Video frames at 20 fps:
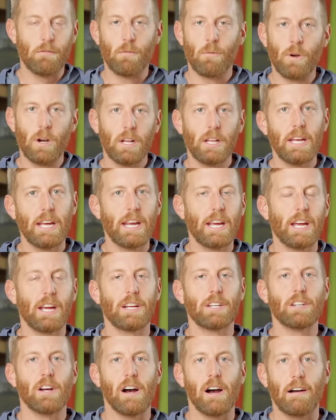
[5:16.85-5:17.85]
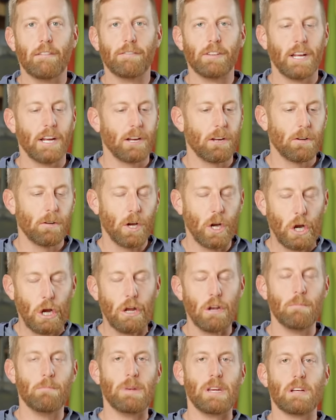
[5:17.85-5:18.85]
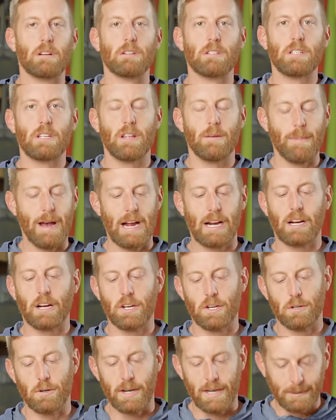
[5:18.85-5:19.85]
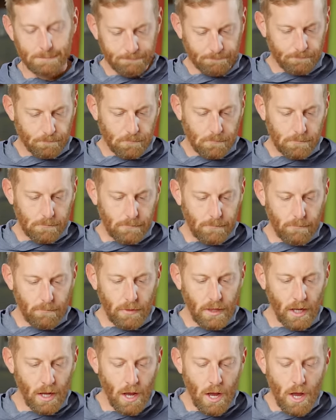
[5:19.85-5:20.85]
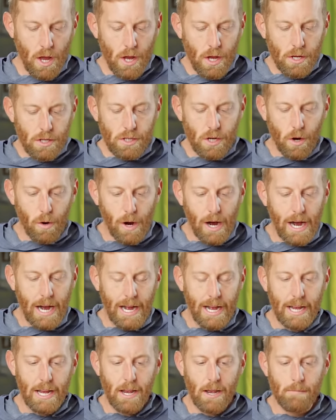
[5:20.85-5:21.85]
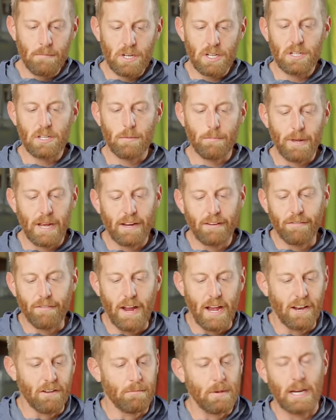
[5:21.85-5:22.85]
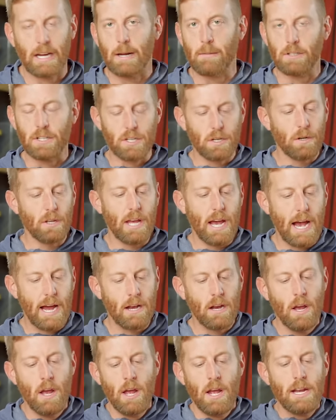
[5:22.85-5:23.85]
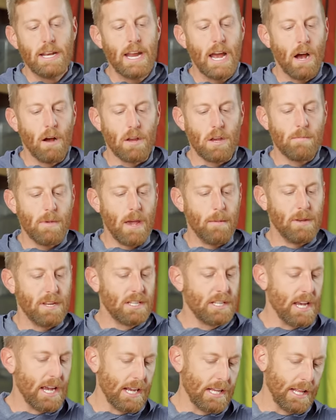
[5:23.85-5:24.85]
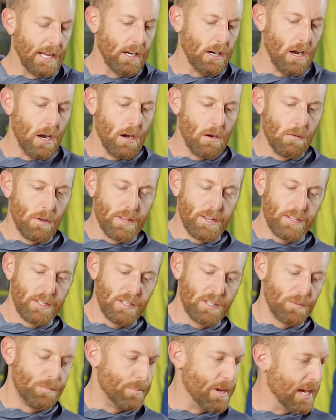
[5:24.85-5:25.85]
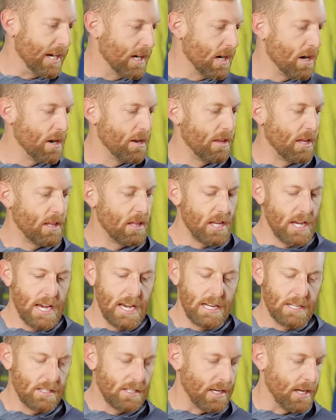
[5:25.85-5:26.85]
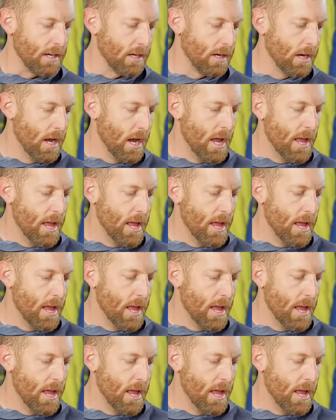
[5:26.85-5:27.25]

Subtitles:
really kicked off like good meals in the backcountry. So I am just a big fan of being able to do that. Now you may be saying like, oh, well, this is bigger than this. And